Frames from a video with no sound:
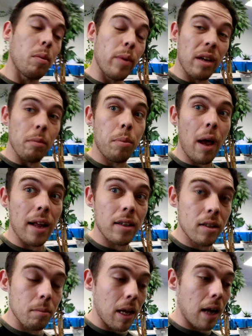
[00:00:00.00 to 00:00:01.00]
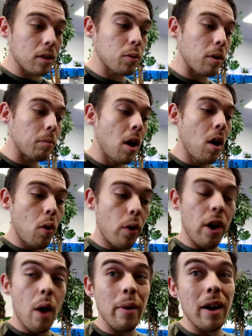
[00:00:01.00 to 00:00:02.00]
up and we can pet some of that to him.
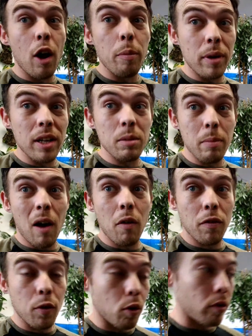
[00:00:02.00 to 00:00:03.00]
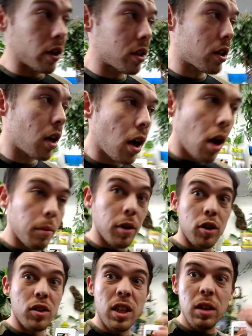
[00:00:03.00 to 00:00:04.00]
We know he'll open his mouth for us
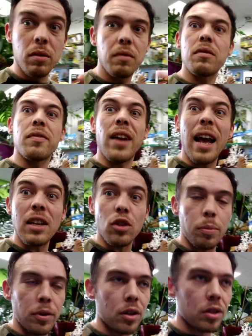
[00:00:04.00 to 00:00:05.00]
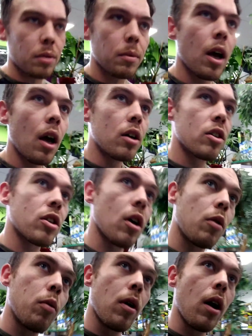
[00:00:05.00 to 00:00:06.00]
because he flares up at us.
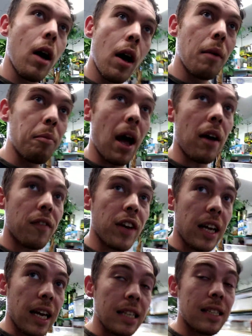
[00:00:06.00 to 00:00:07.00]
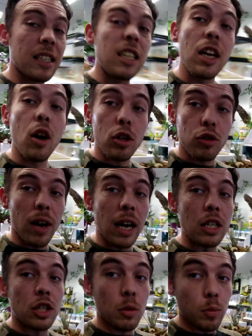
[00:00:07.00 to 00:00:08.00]
So main thing is
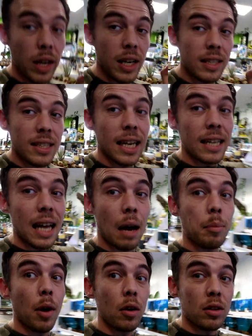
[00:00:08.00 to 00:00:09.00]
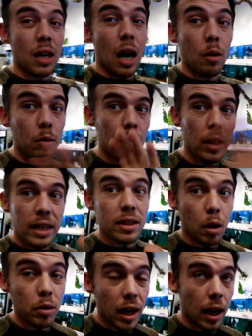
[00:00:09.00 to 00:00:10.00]
dehydration. We can tick that box now.
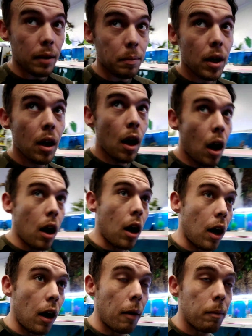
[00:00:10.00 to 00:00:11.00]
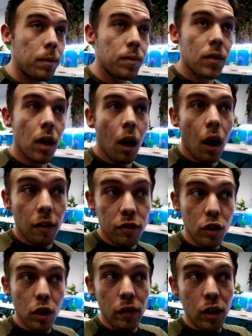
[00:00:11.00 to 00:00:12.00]
He's okay. I've
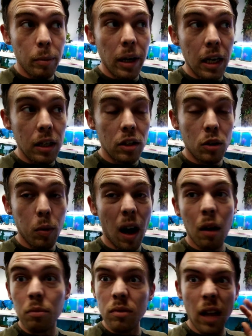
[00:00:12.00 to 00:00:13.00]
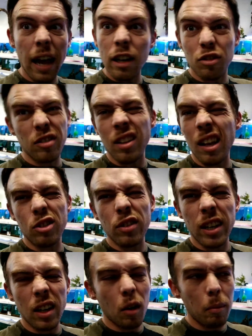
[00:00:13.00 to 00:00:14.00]
done the other chameleons as well. They're
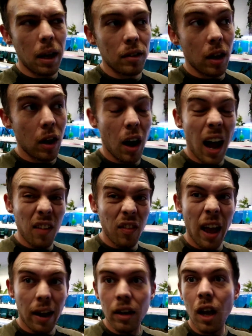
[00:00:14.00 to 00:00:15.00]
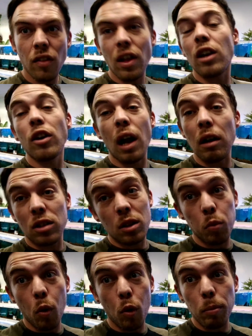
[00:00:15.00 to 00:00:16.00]
drinking like mad, they are, and they go down to
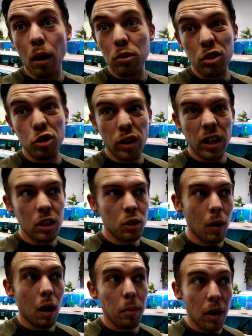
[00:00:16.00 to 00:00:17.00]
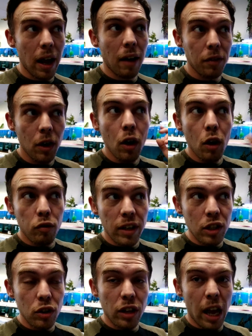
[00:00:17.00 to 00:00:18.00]
the water bowls and drink as well. But I have
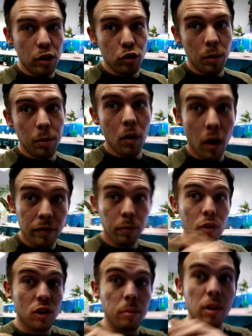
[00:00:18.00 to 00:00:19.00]
redone their dripper. I've put